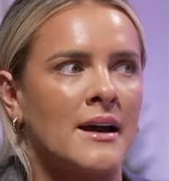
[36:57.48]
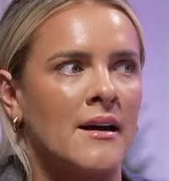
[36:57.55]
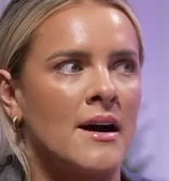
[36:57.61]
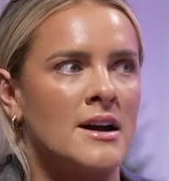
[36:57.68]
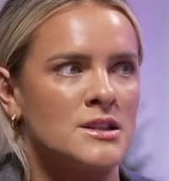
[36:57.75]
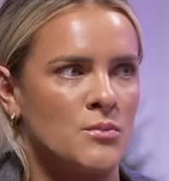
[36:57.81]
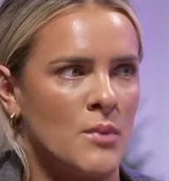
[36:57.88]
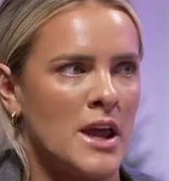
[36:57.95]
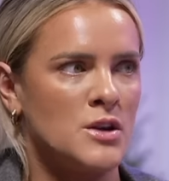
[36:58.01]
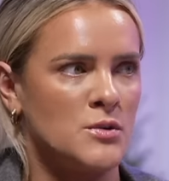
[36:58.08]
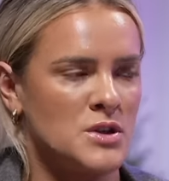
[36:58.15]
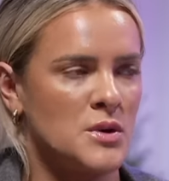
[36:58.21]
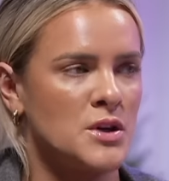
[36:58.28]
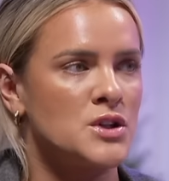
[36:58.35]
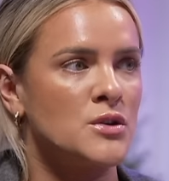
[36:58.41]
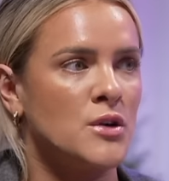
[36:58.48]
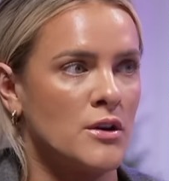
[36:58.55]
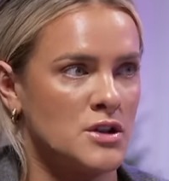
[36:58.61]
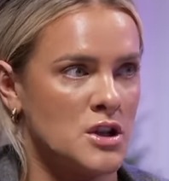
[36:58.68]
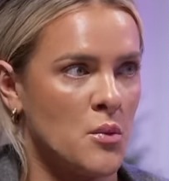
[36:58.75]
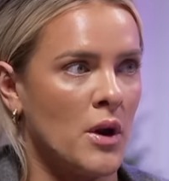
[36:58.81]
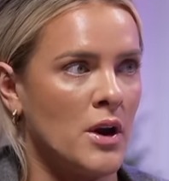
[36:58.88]
guys. And which one did you go
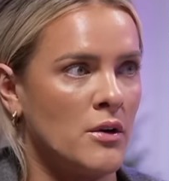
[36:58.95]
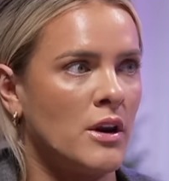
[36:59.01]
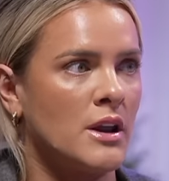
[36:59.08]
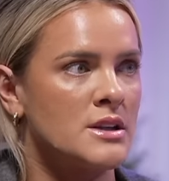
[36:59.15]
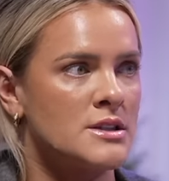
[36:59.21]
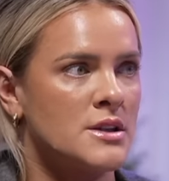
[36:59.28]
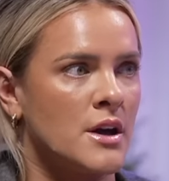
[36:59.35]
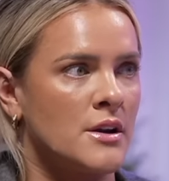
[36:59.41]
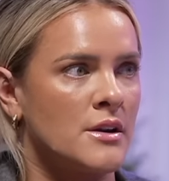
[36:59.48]
to? The one in Nottingham?